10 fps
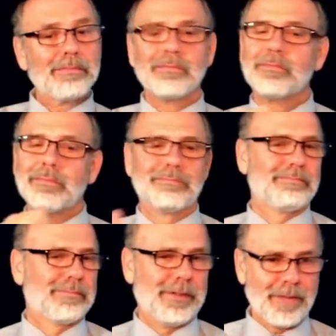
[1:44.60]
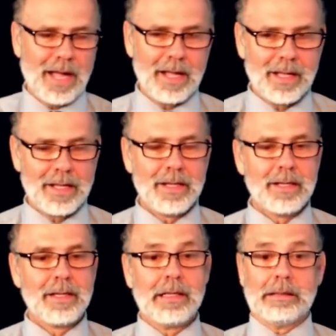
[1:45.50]
Accommodations like
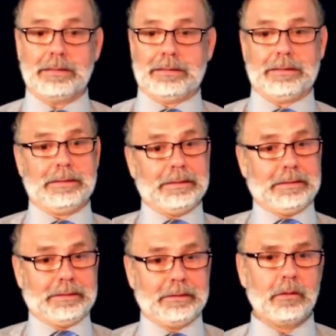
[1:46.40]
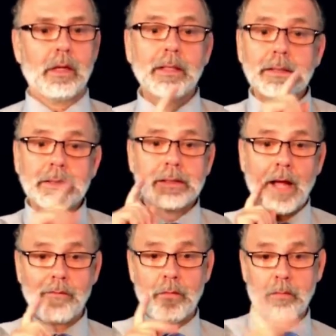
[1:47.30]
ASL English interpreters and
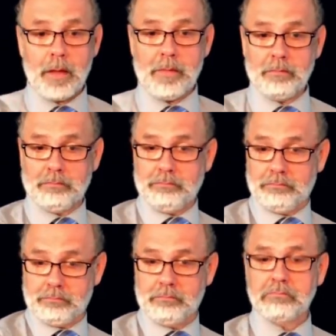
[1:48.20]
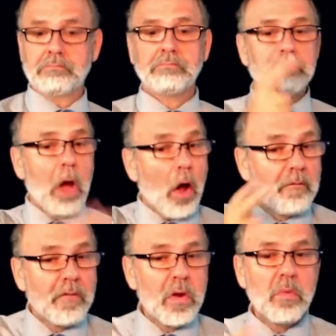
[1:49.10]
captioning, they're not
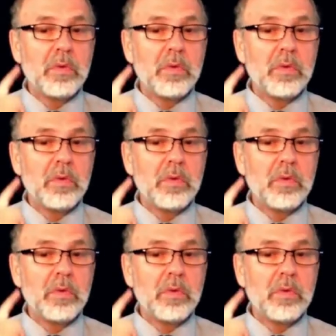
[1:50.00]
provided.